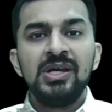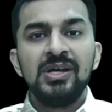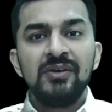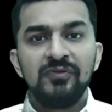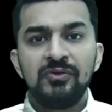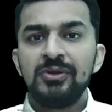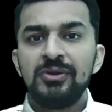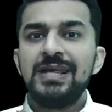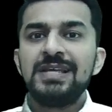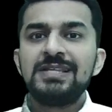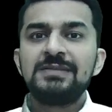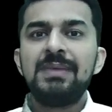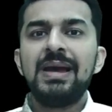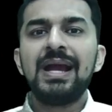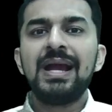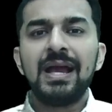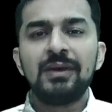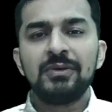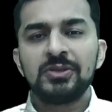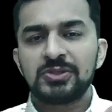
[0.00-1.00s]
Few days
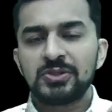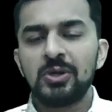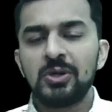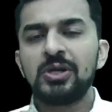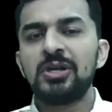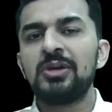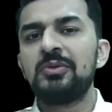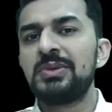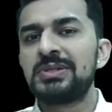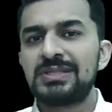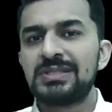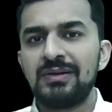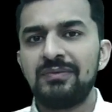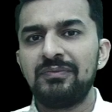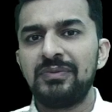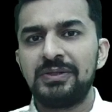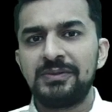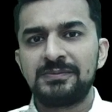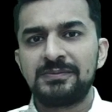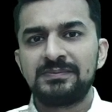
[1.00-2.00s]
back I was talking with
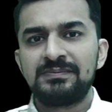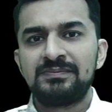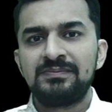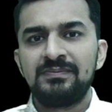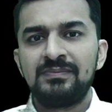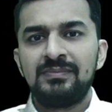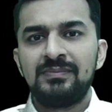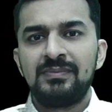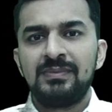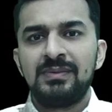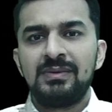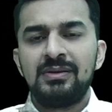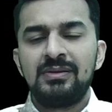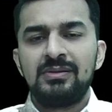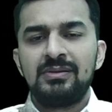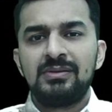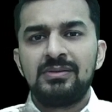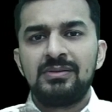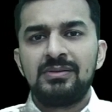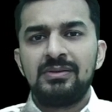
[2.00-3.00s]
someone.
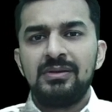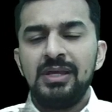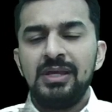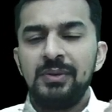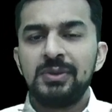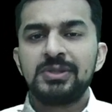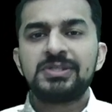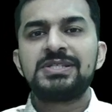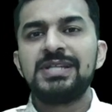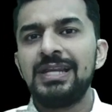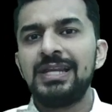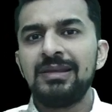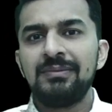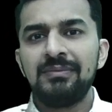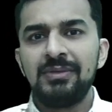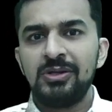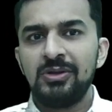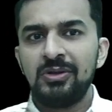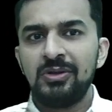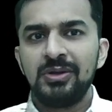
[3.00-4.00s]
He was telling
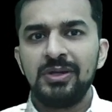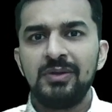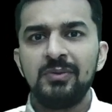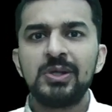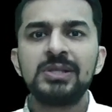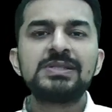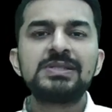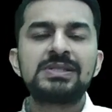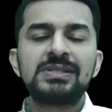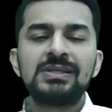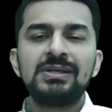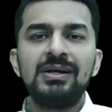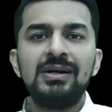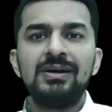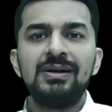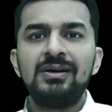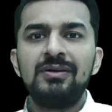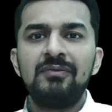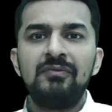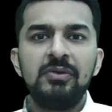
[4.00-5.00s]
me, you know, he was
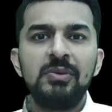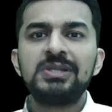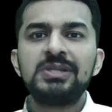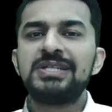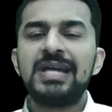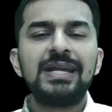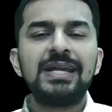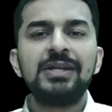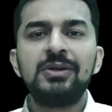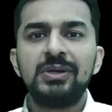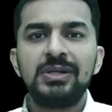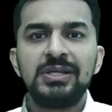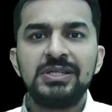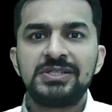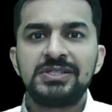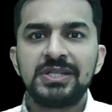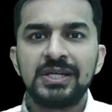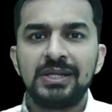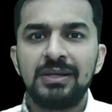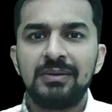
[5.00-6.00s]
uh, we were chatting on
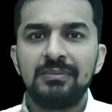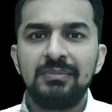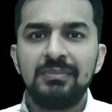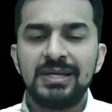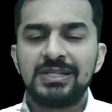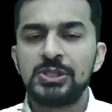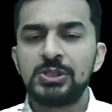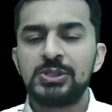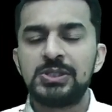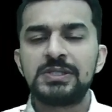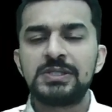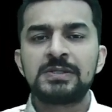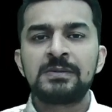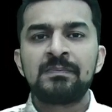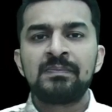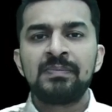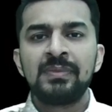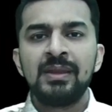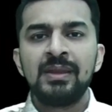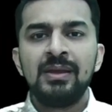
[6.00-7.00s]
Instagram messages,
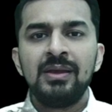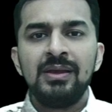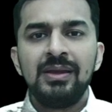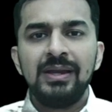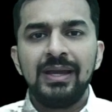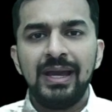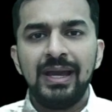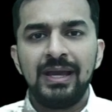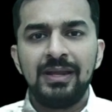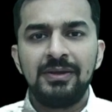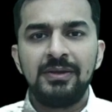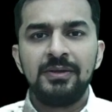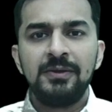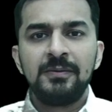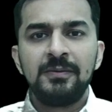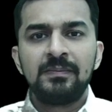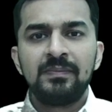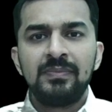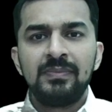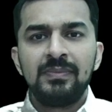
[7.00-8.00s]
and
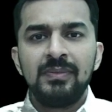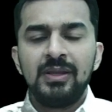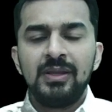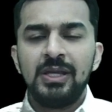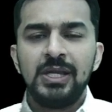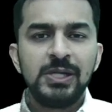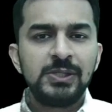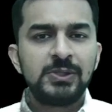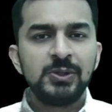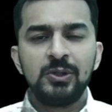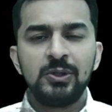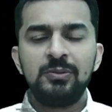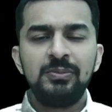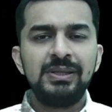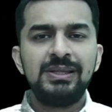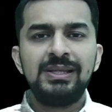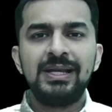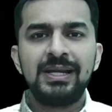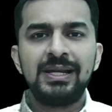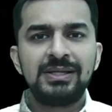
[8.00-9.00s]
he told
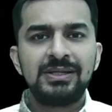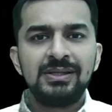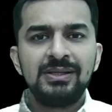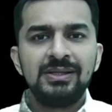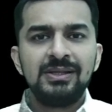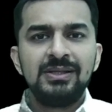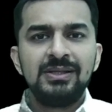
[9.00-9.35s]
me that,